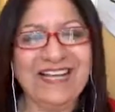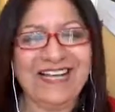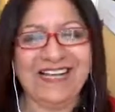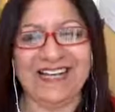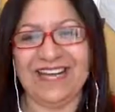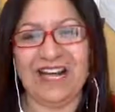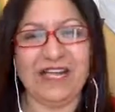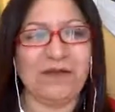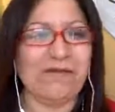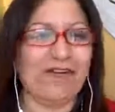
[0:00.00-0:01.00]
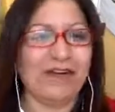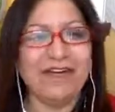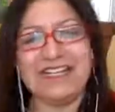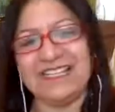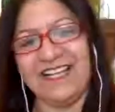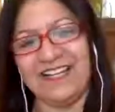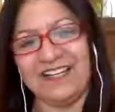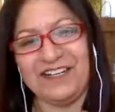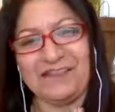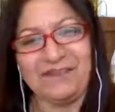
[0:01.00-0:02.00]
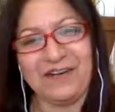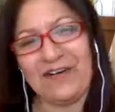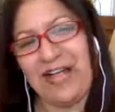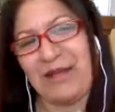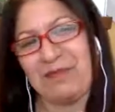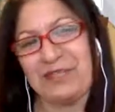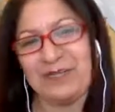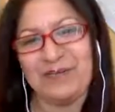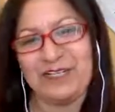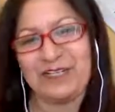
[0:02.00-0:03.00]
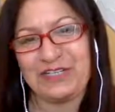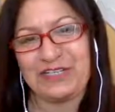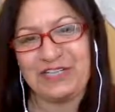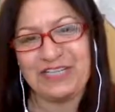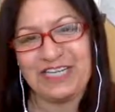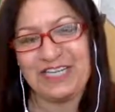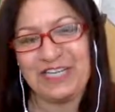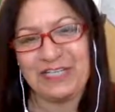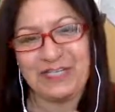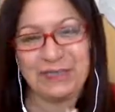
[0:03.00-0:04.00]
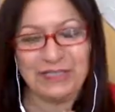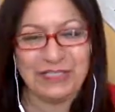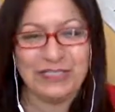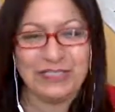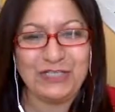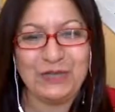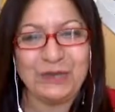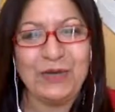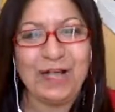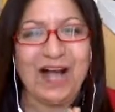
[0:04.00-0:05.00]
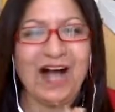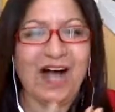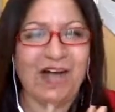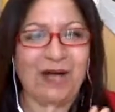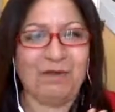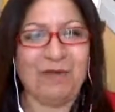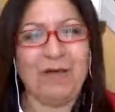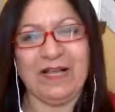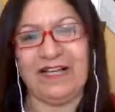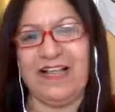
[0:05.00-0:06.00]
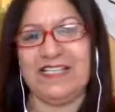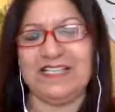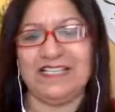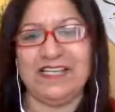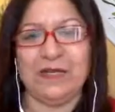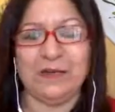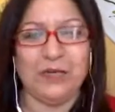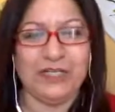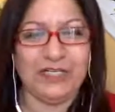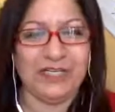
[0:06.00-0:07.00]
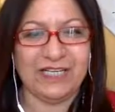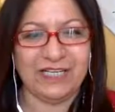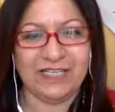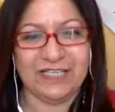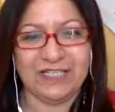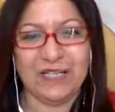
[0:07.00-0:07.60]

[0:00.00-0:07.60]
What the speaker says: And I am very excited and very happy to be here today to teach you my class today, which is